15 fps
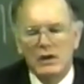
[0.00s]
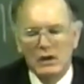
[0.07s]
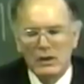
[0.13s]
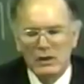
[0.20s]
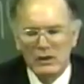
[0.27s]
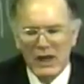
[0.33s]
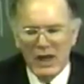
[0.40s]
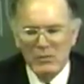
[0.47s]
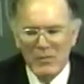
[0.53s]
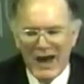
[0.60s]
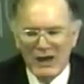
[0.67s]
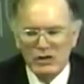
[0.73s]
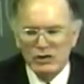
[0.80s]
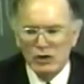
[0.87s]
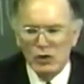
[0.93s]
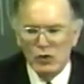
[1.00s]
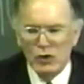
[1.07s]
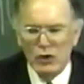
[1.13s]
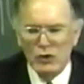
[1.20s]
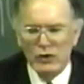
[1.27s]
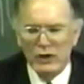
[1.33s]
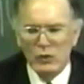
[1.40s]
that by so
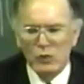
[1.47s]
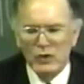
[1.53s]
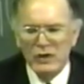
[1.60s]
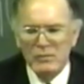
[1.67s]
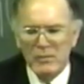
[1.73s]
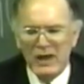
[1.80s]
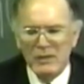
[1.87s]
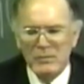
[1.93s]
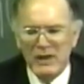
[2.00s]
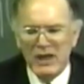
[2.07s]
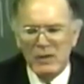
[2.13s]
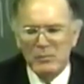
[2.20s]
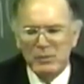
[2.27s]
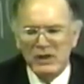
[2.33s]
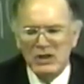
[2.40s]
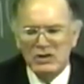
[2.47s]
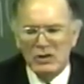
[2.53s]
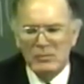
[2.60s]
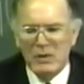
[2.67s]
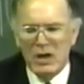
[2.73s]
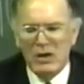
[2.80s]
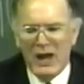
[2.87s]
doing we may be at peace
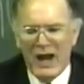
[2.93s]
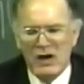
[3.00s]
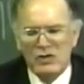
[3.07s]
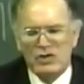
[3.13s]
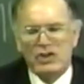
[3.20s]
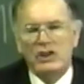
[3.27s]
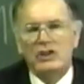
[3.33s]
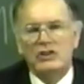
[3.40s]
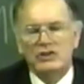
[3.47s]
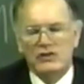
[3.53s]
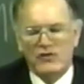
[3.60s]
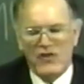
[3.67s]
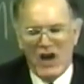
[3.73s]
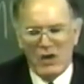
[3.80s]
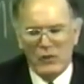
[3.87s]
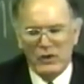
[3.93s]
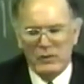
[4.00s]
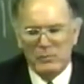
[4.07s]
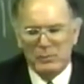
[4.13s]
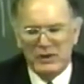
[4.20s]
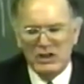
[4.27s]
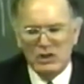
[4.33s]
among ourselves, following
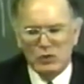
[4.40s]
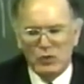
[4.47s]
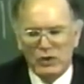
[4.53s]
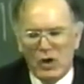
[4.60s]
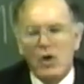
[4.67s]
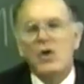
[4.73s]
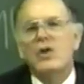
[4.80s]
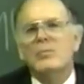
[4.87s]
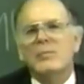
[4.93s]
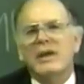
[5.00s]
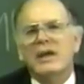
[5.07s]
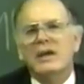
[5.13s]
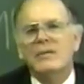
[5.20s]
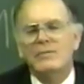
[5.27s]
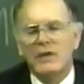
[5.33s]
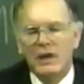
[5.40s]
peace with all men,